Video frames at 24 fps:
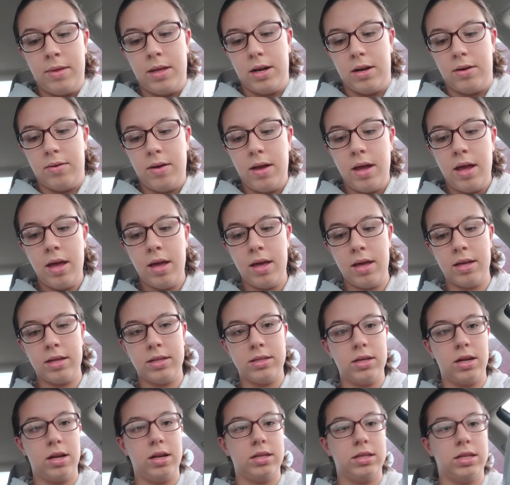you know,
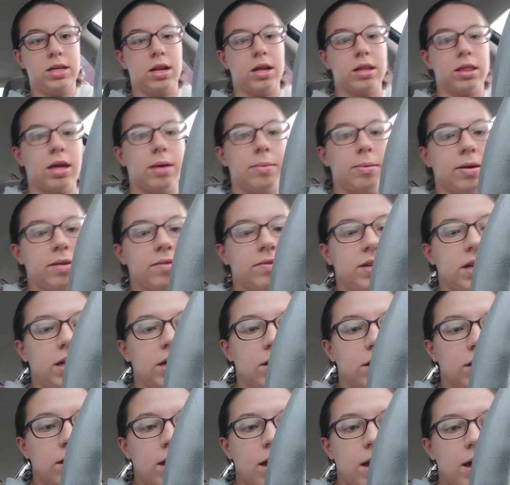it's honestly not that big of a
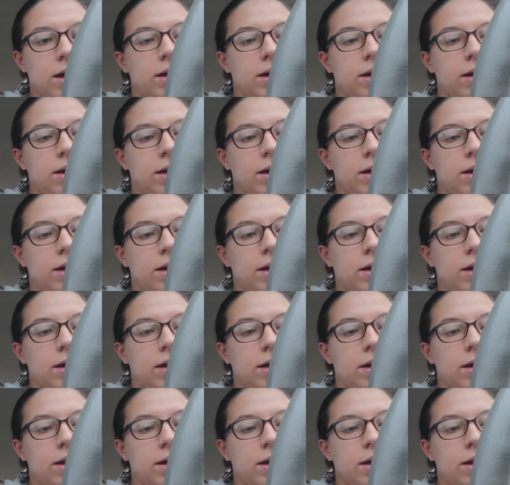deal.